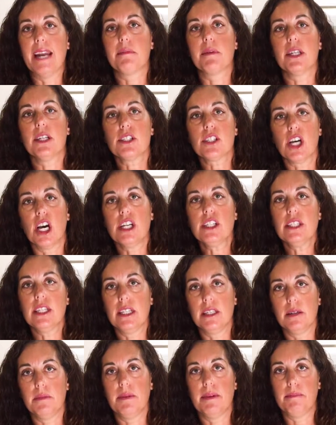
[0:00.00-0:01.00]
and I'm going to talk to you a
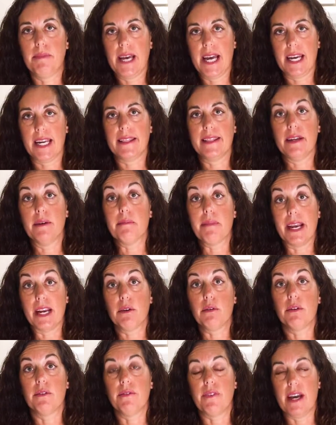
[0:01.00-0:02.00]
little bit about their
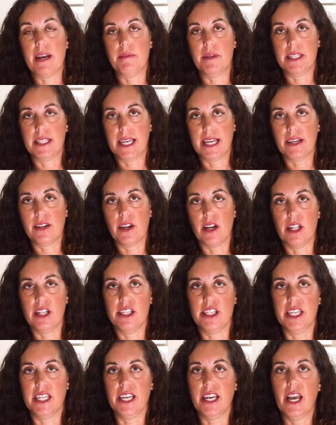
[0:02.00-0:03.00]
microfiber
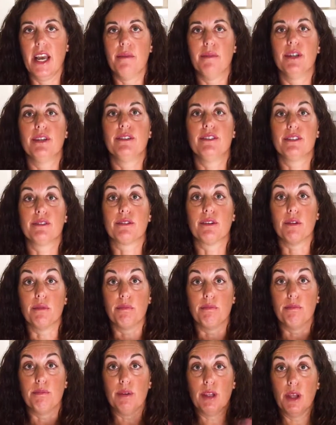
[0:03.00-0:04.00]
technology because it's going to
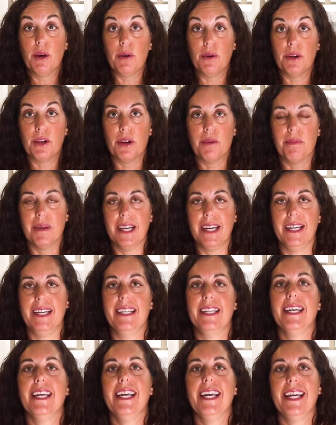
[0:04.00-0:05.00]
blow your mind.
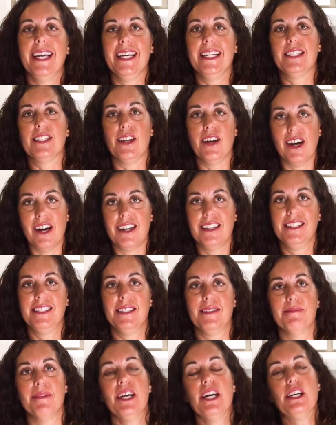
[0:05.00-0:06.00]
It's
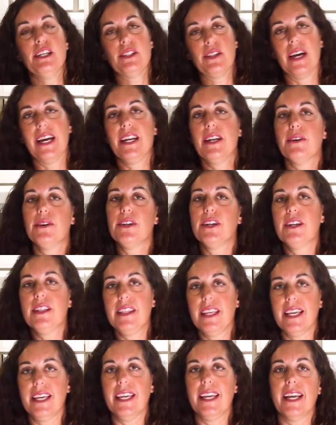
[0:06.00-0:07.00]
awesome. So I know you're
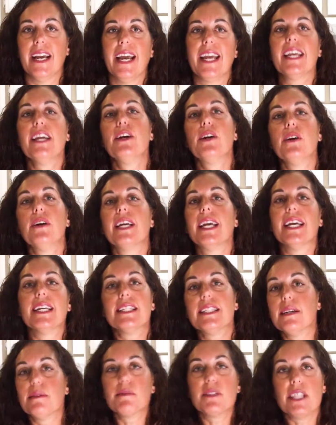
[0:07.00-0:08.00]
thinking I can go and get
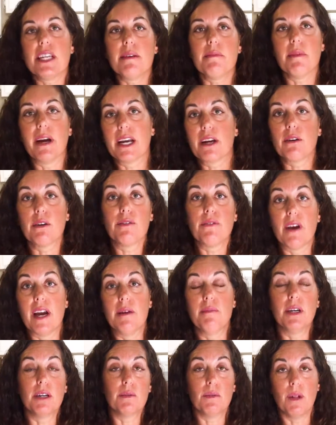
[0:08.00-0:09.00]
some cheap
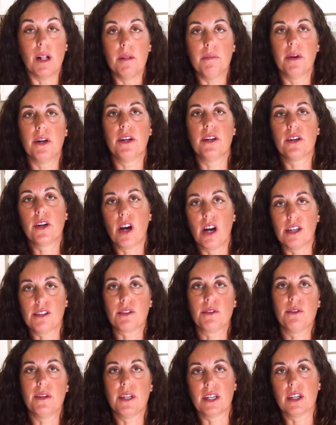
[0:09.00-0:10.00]
microfiber at Walmart or
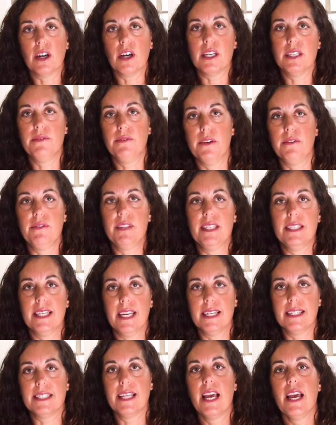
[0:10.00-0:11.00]
Costco and it costs 50
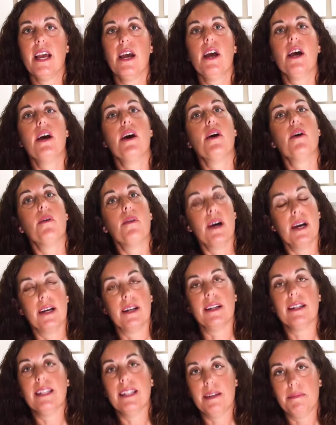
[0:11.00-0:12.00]
cents.
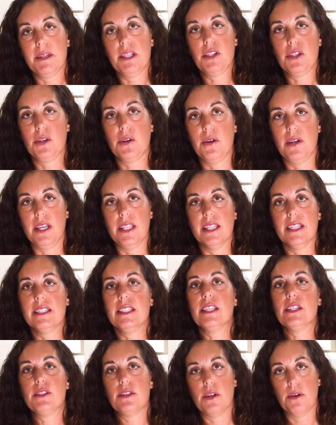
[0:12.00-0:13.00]
Well, let me show you. This
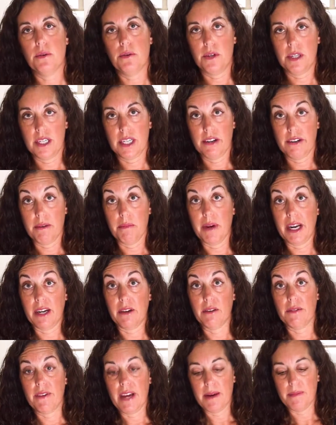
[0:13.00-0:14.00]
is no ordinary
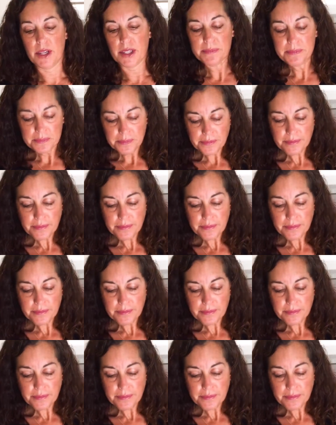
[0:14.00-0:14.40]
microfiber.